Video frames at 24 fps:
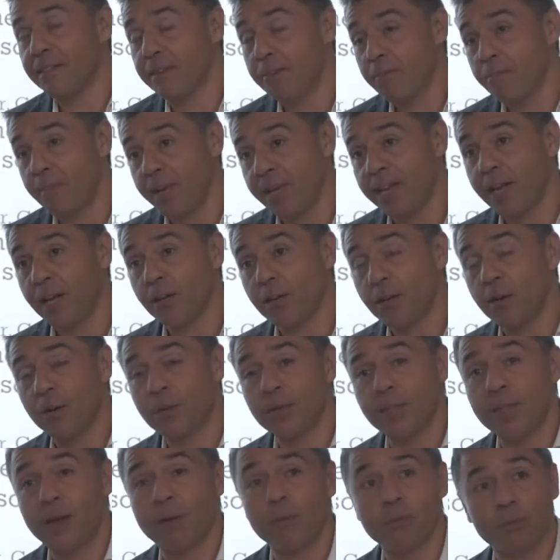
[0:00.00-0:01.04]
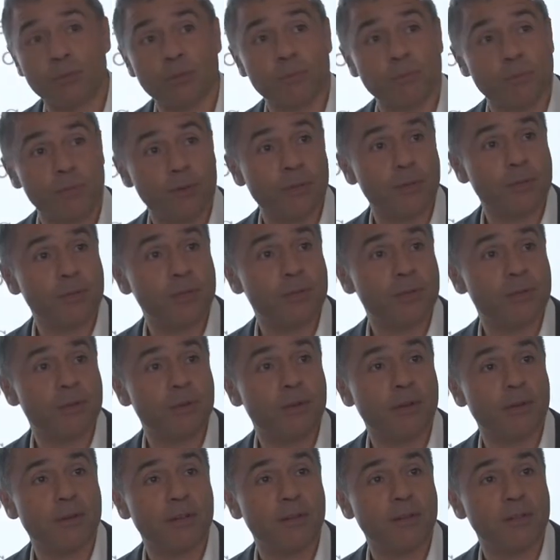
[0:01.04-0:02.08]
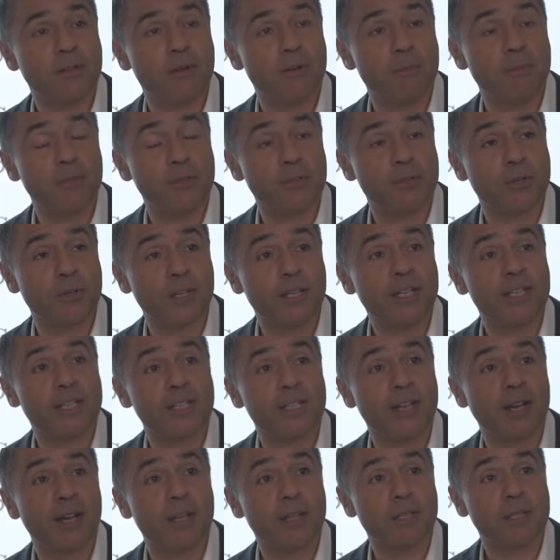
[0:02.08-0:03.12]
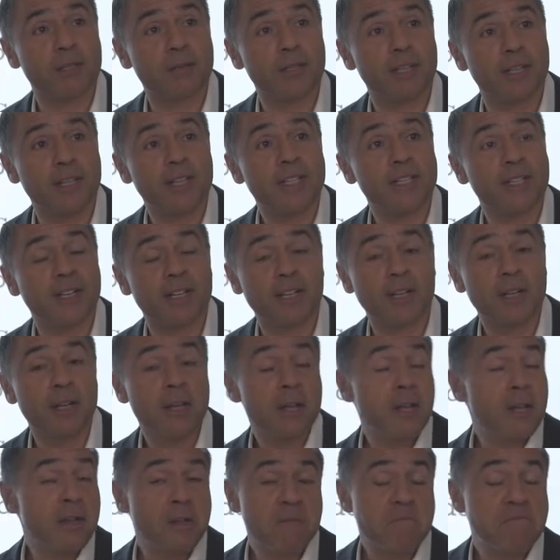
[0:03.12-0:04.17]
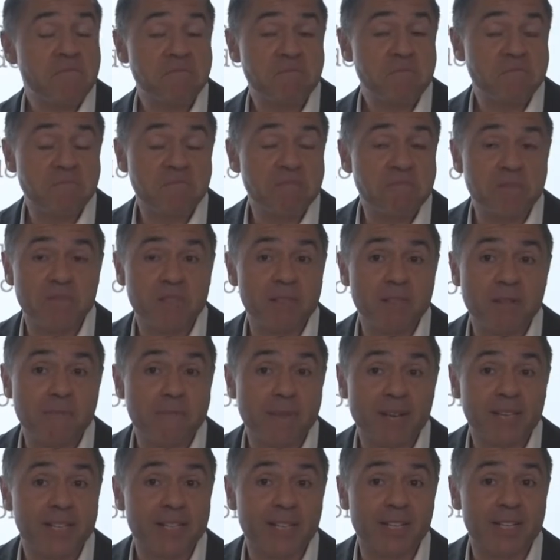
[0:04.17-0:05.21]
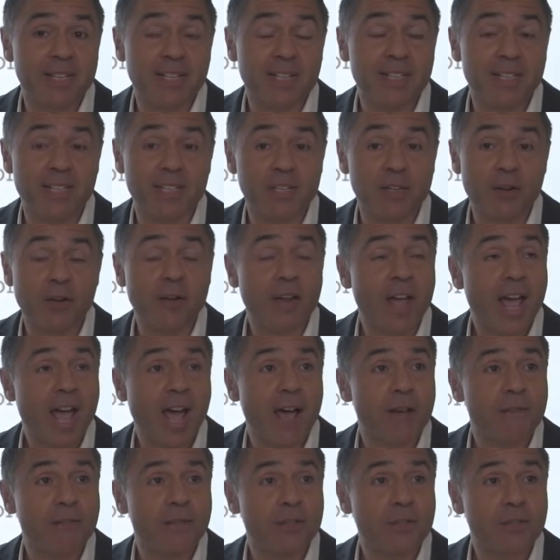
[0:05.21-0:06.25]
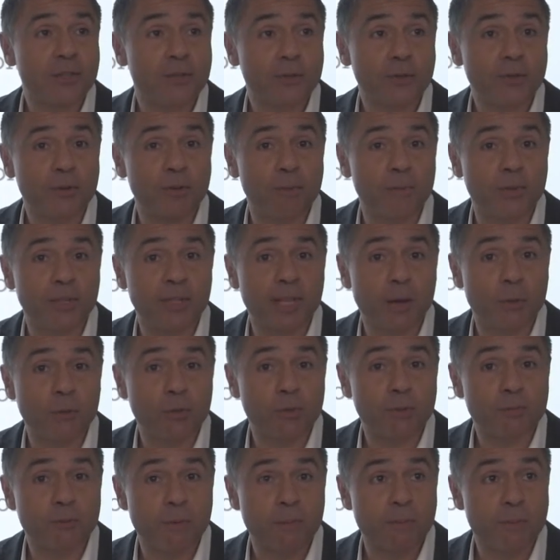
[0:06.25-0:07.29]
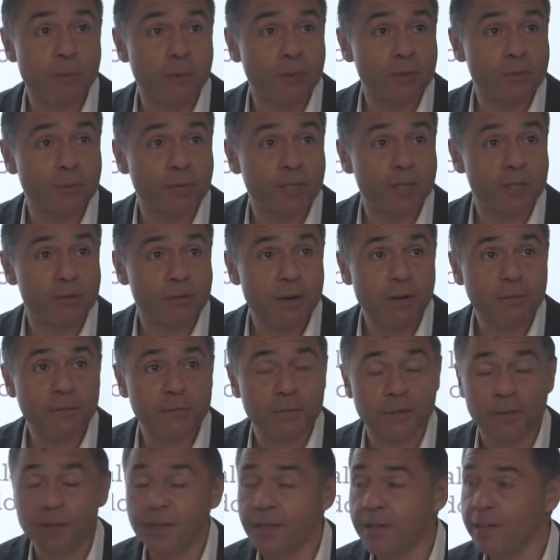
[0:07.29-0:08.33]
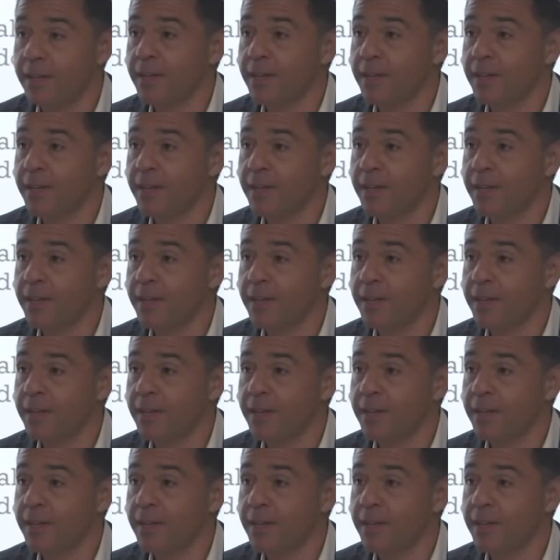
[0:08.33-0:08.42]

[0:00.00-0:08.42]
penal code that was brought during Mussolini times in Italy basically did not have the sodomy that was proposed by the drafter.